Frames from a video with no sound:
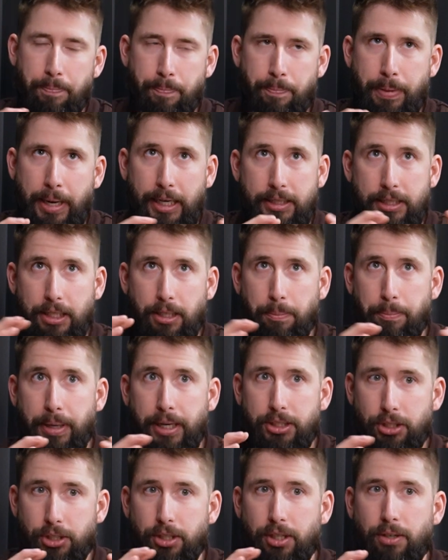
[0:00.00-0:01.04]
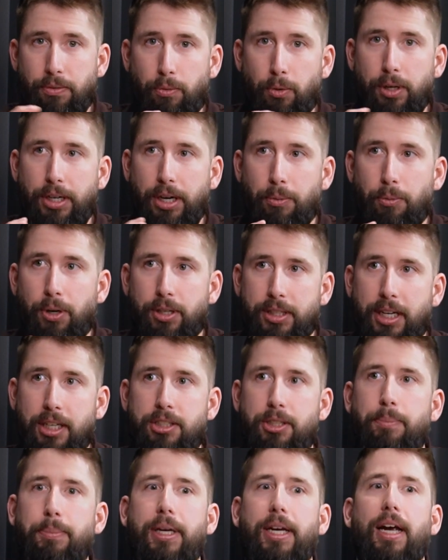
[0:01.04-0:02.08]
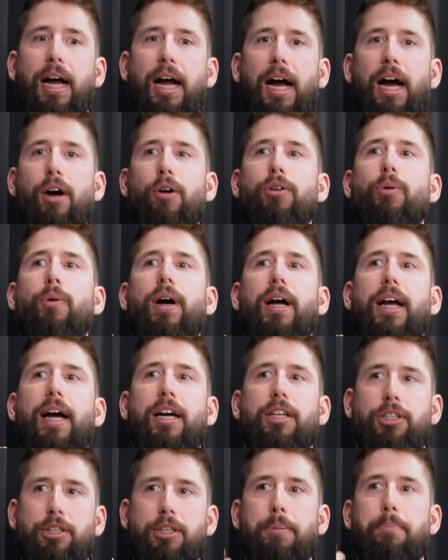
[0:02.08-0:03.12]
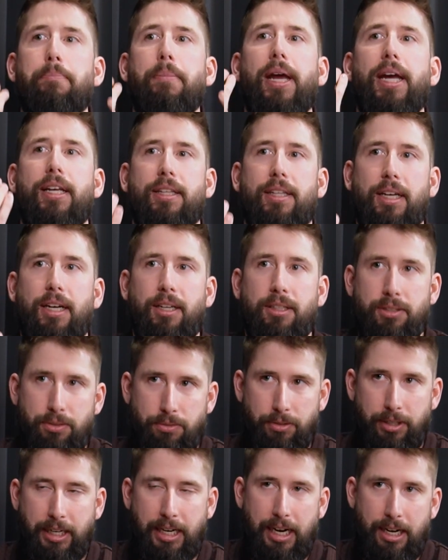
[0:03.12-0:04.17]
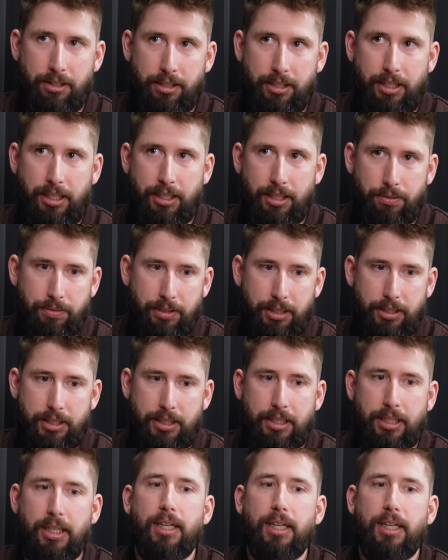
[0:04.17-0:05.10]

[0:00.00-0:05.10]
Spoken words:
painting a picture of what I want that to be. How do I actually make that reality of it?